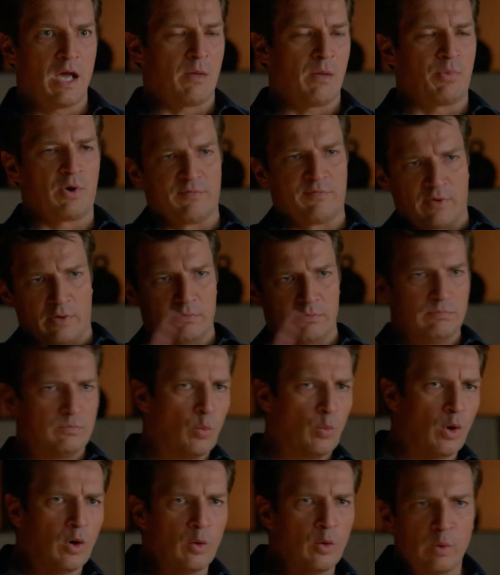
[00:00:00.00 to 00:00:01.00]
Yeah, part of our
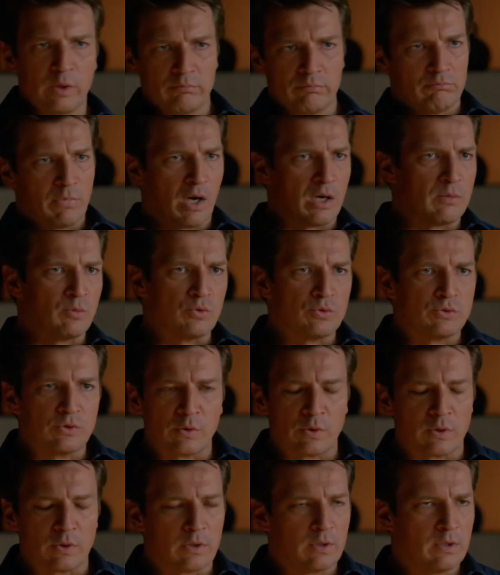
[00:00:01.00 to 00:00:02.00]
whirlwind
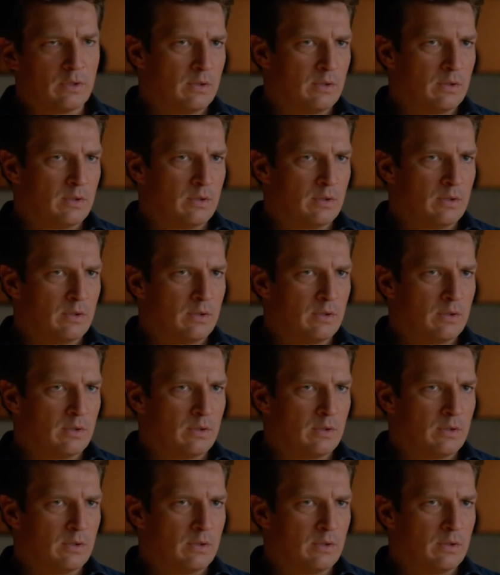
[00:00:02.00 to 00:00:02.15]
honeymoon tour.